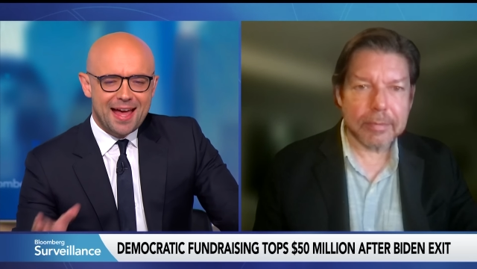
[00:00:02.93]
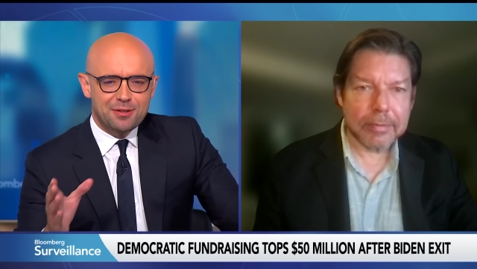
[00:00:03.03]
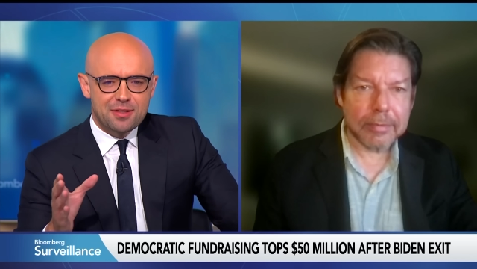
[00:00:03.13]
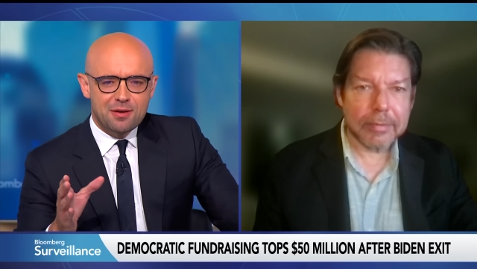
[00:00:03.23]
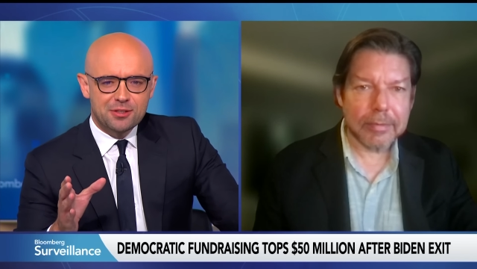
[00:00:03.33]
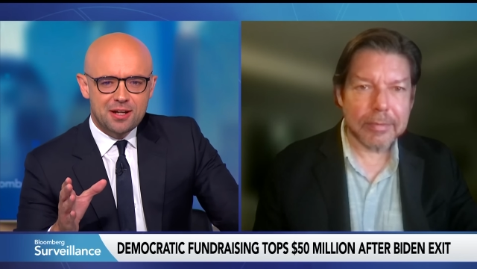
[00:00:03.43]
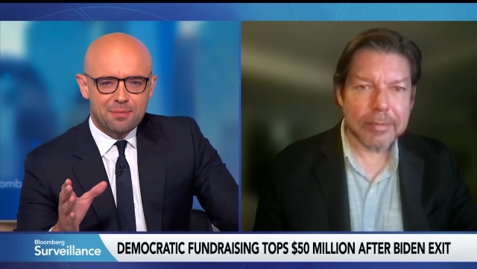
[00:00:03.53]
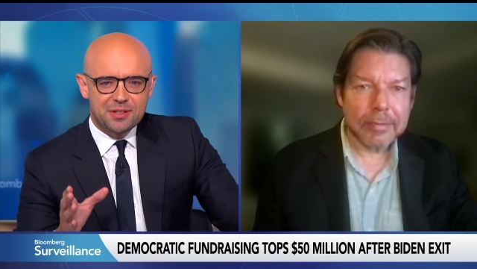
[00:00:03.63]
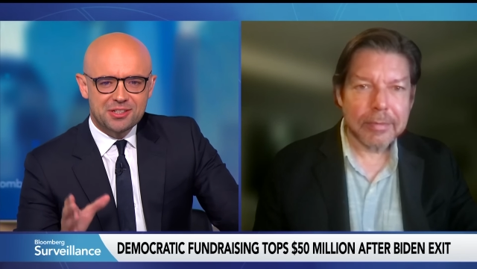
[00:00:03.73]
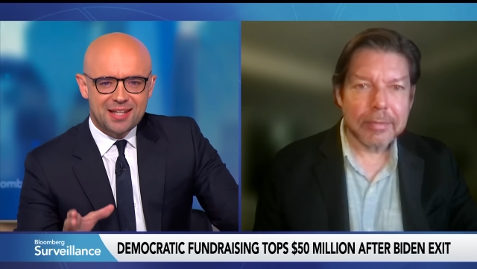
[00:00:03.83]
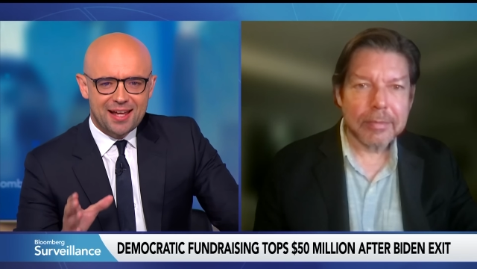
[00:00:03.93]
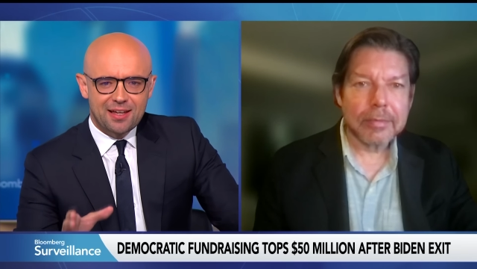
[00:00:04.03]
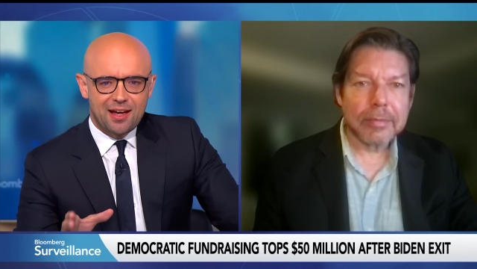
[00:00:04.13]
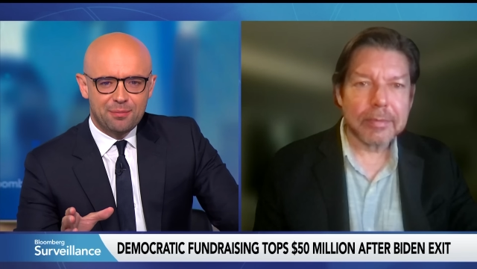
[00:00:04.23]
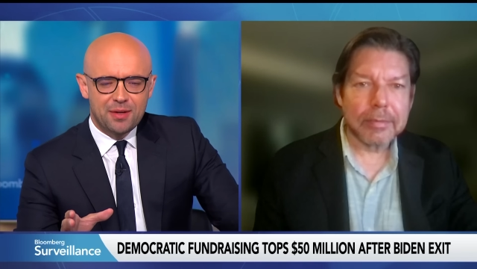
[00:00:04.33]
Speaker 1: How do those numbers
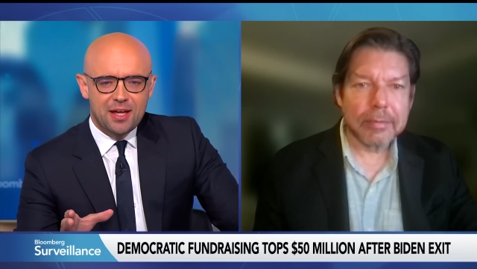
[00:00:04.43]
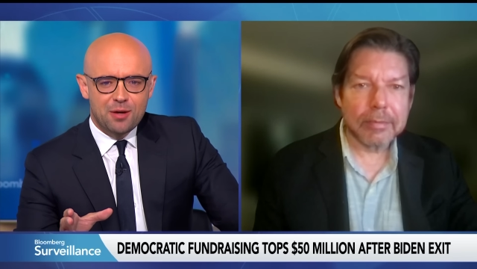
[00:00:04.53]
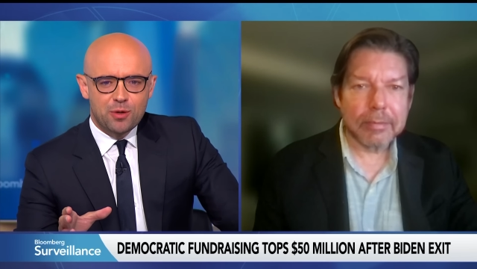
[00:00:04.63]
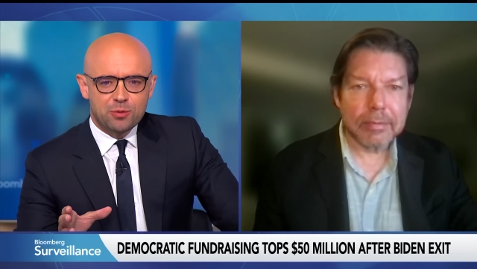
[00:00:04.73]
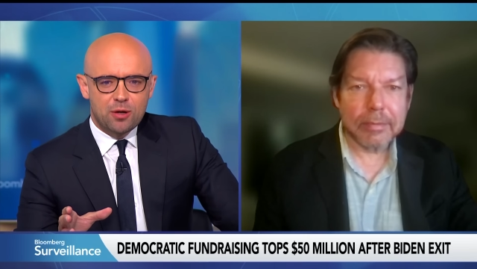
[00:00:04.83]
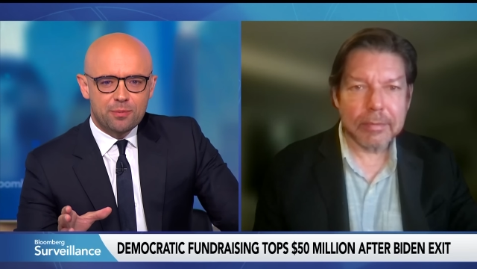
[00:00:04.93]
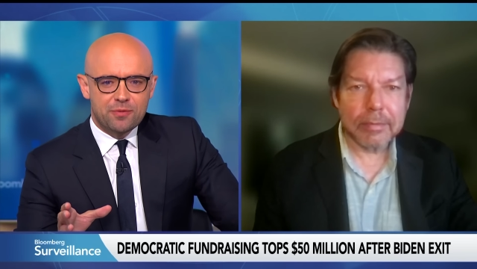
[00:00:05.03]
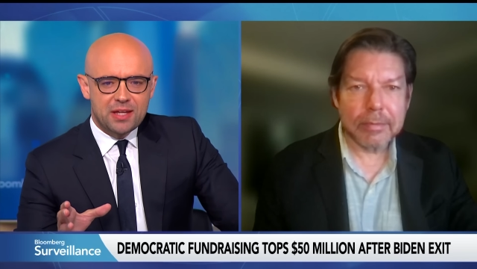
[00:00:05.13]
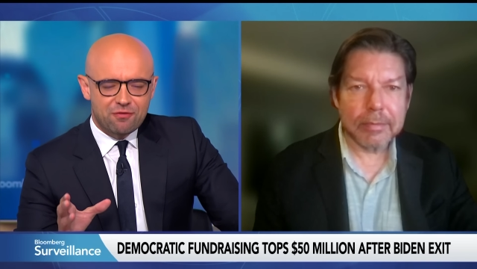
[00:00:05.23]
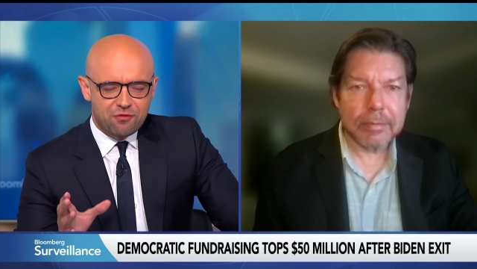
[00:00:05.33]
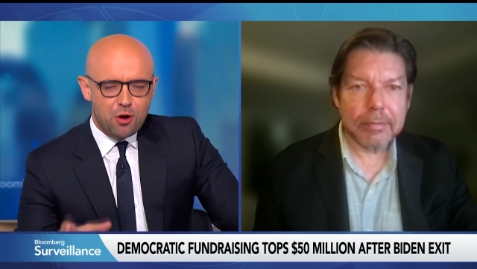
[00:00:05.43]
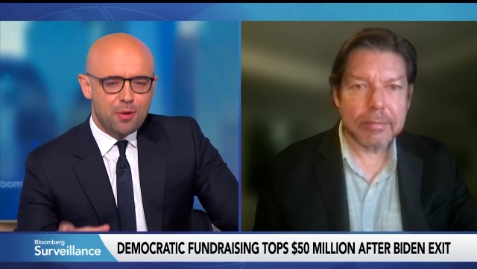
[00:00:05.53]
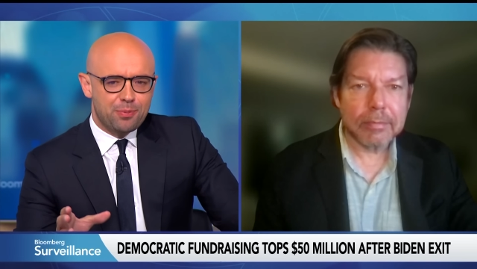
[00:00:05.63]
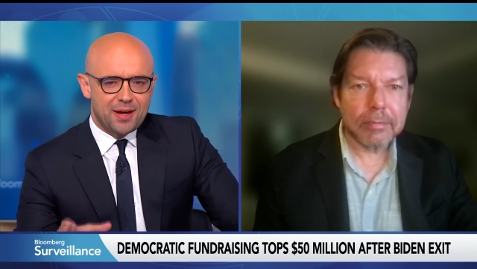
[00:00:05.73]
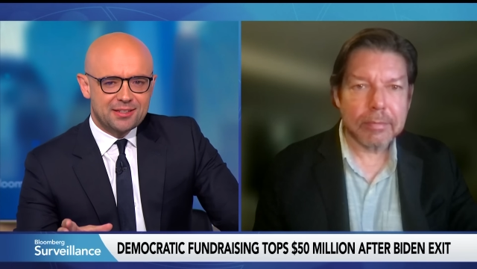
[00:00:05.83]
stack up with what the
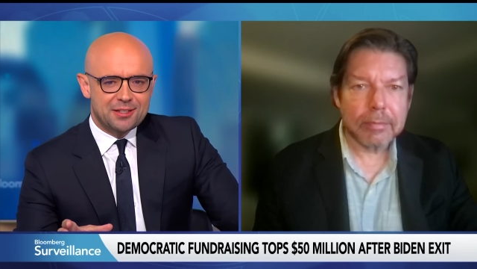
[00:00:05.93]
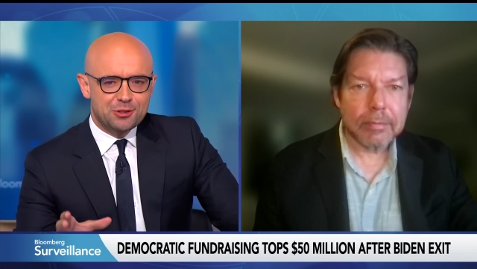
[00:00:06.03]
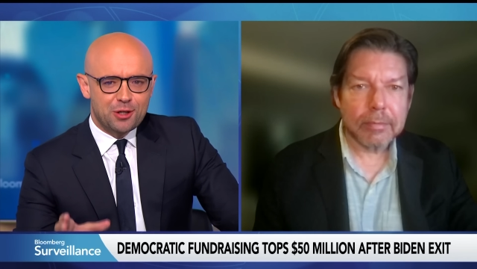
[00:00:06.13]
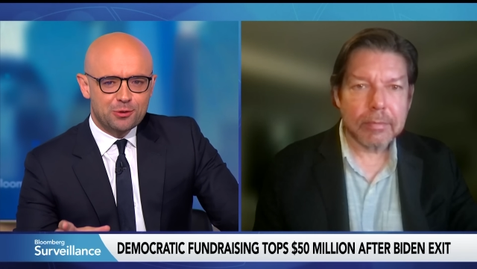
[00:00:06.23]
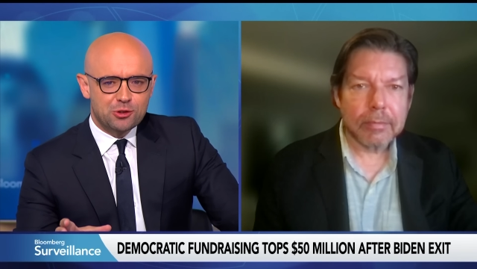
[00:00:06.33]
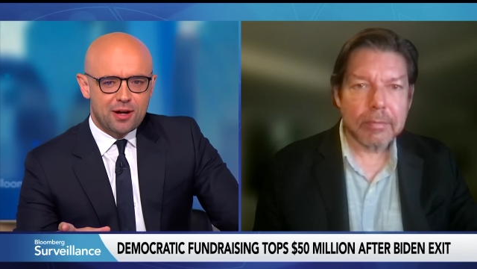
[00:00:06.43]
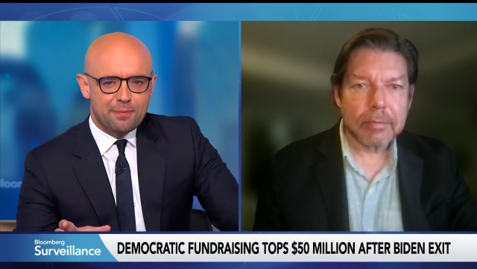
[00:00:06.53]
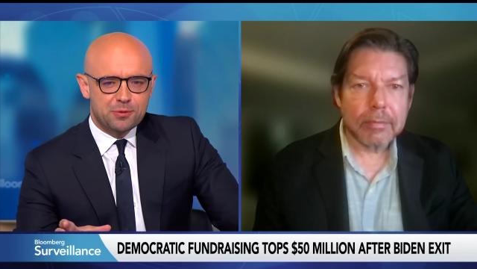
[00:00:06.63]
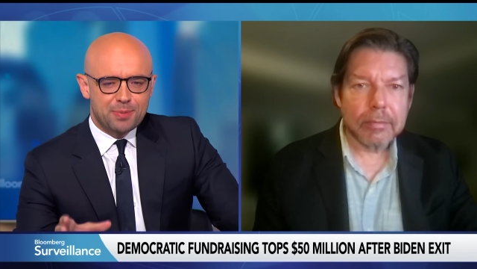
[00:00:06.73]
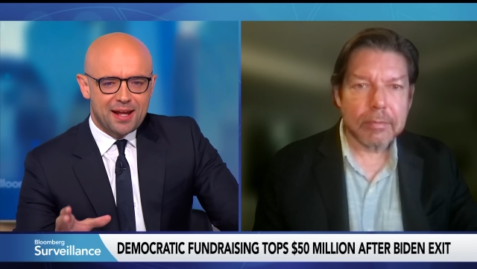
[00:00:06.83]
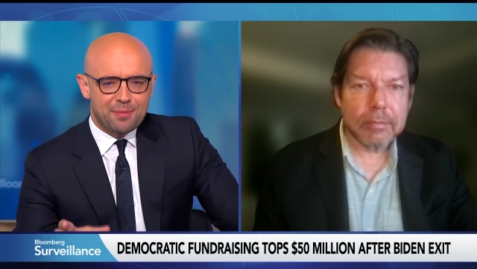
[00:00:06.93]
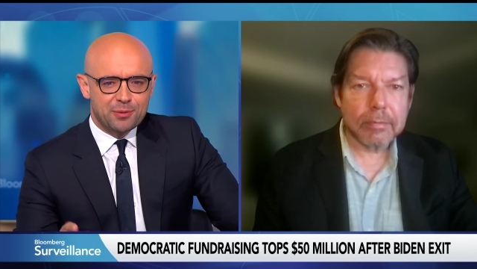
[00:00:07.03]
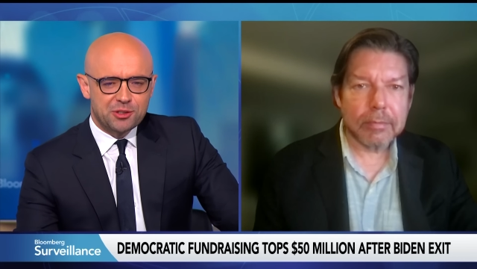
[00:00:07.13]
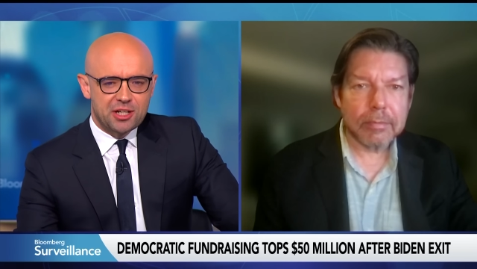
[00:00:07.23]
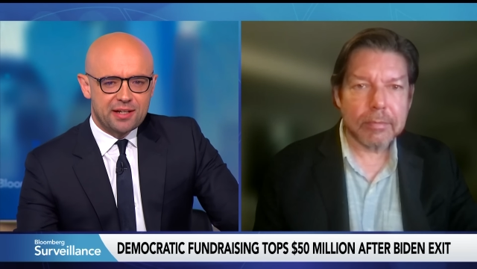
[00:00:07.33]
former president, Donald Trump, has been able
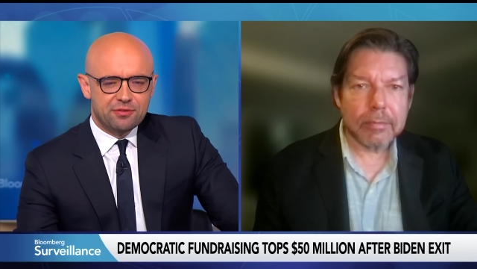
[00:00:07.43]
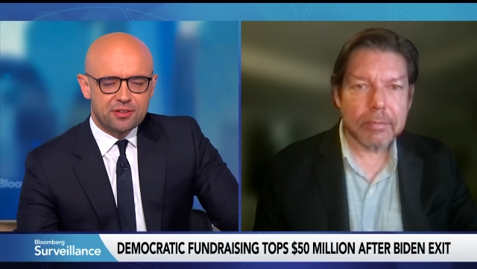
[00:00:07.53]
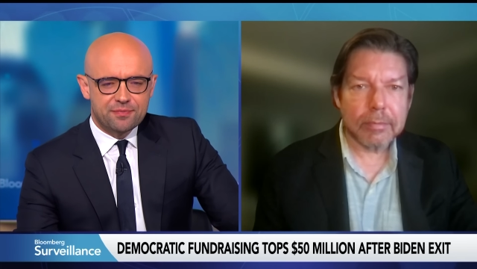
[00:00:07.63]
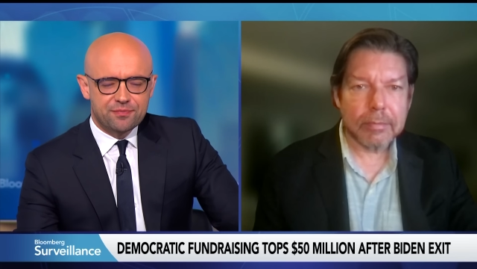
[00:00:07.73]
to achieve?